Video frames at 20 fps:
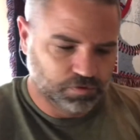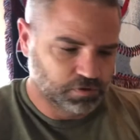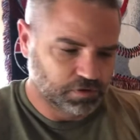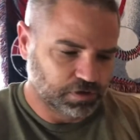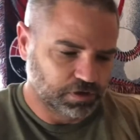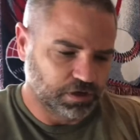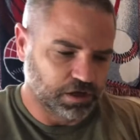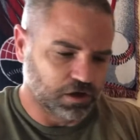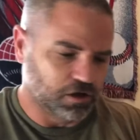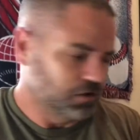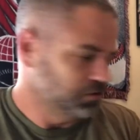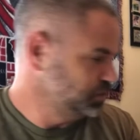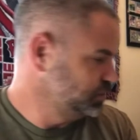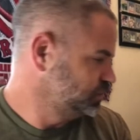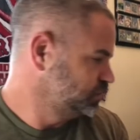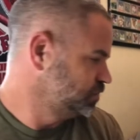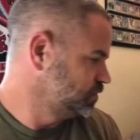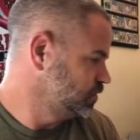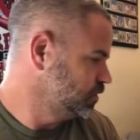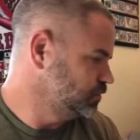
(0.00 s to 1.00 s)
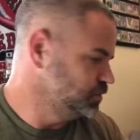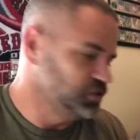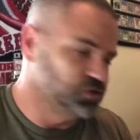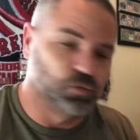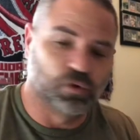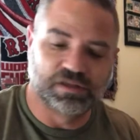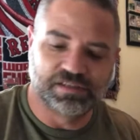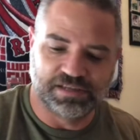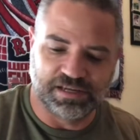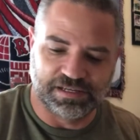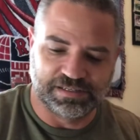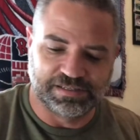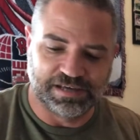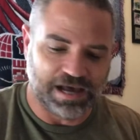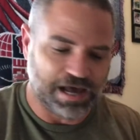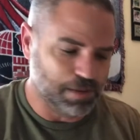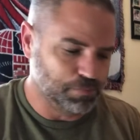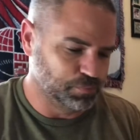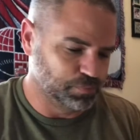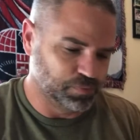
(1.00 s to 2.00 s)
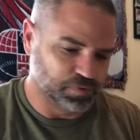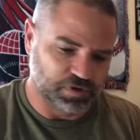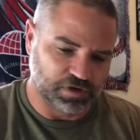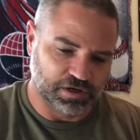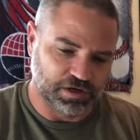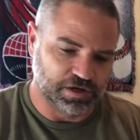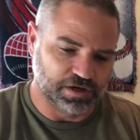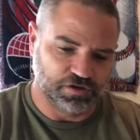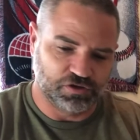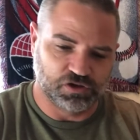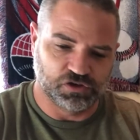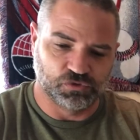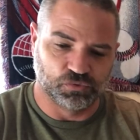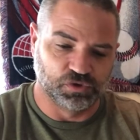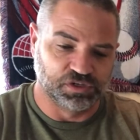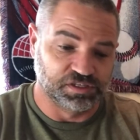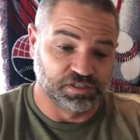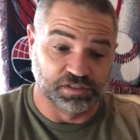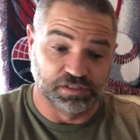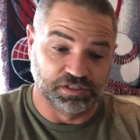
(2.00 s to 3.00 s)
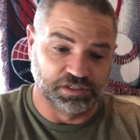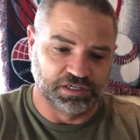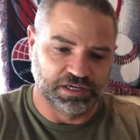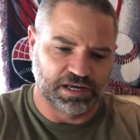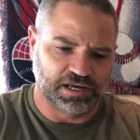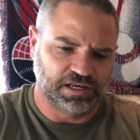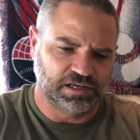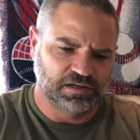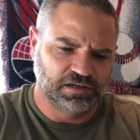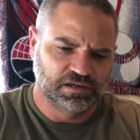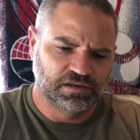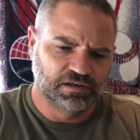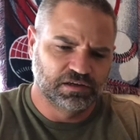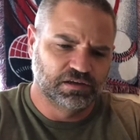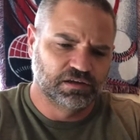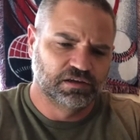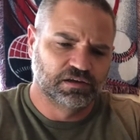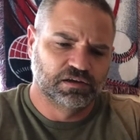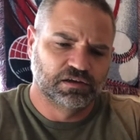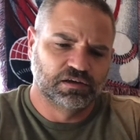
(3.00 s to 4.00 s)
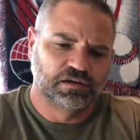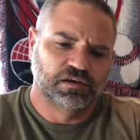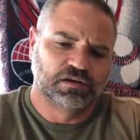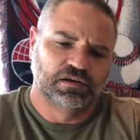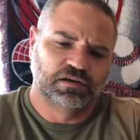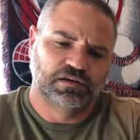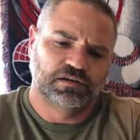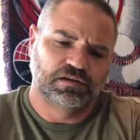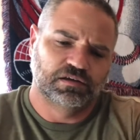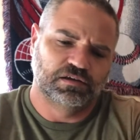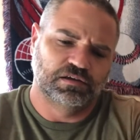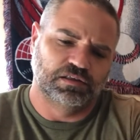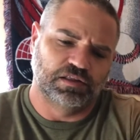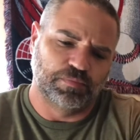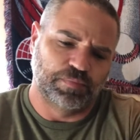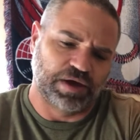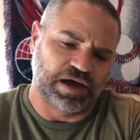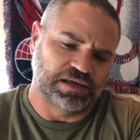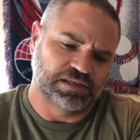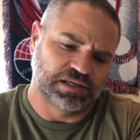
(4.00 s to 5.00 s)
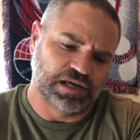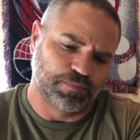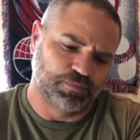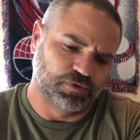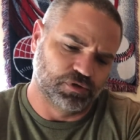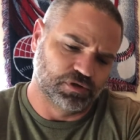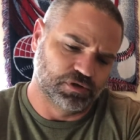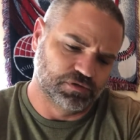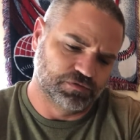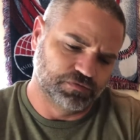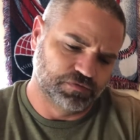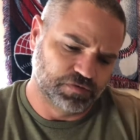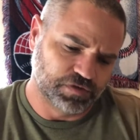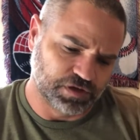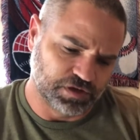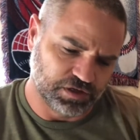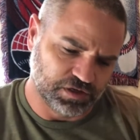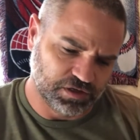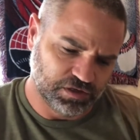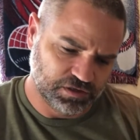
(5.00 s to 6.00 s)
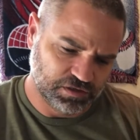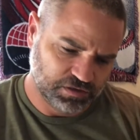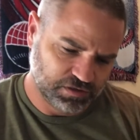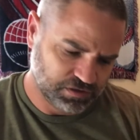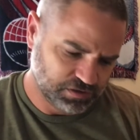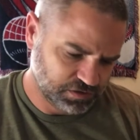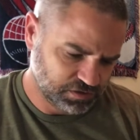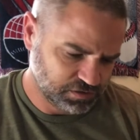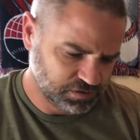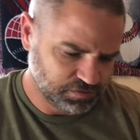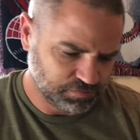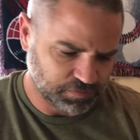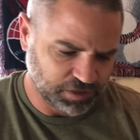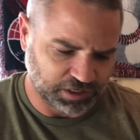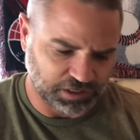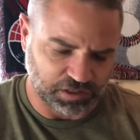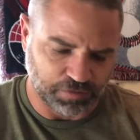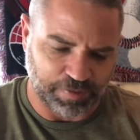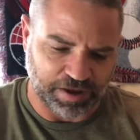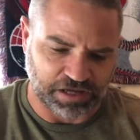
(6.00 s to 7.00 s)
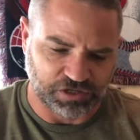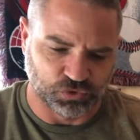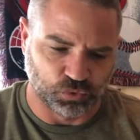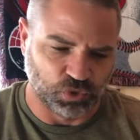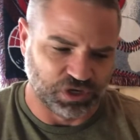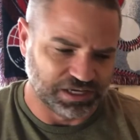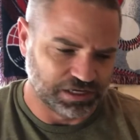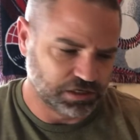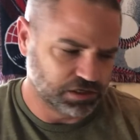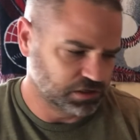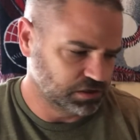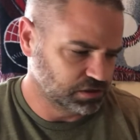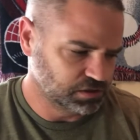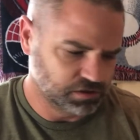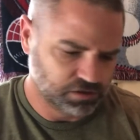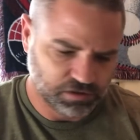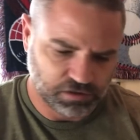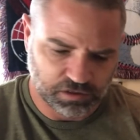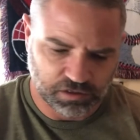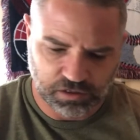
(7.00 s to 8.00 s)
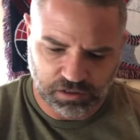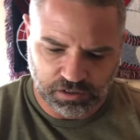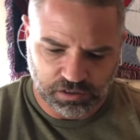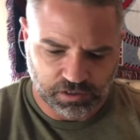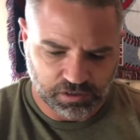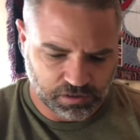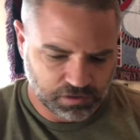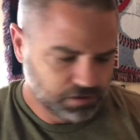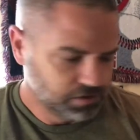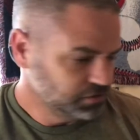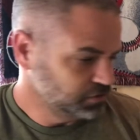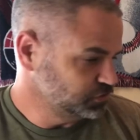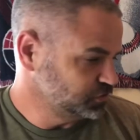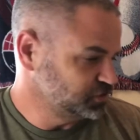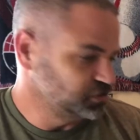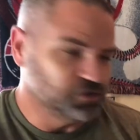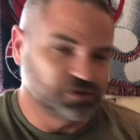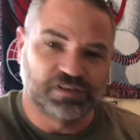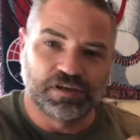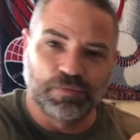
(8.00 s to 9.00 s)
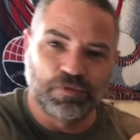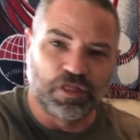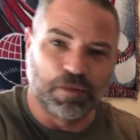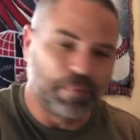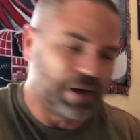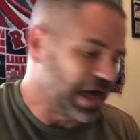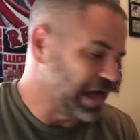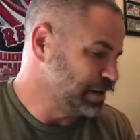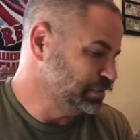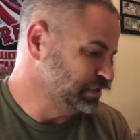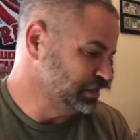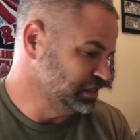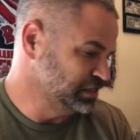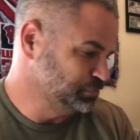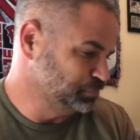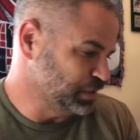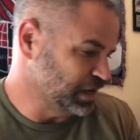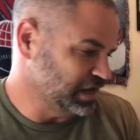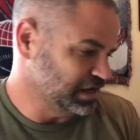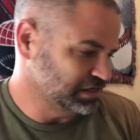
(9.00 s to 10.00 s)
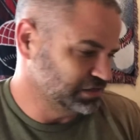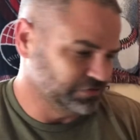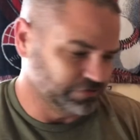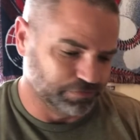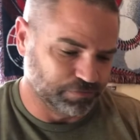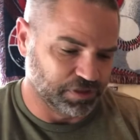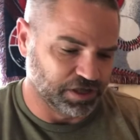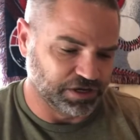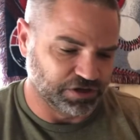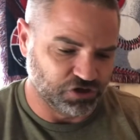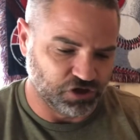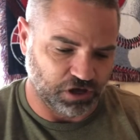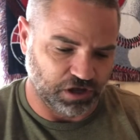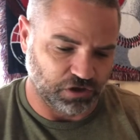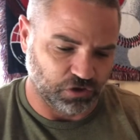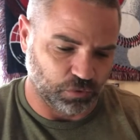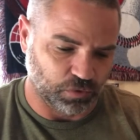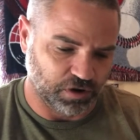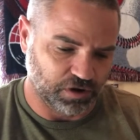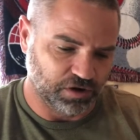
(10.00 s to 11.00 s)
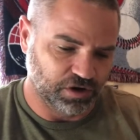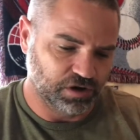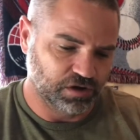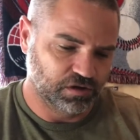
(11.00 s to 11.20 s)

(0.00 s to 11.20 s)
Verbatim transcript: Yeah, all these all these ones on top uh, just recently got in the past couple of uh, like in the past week. There's still some in the bottom of this box from like January.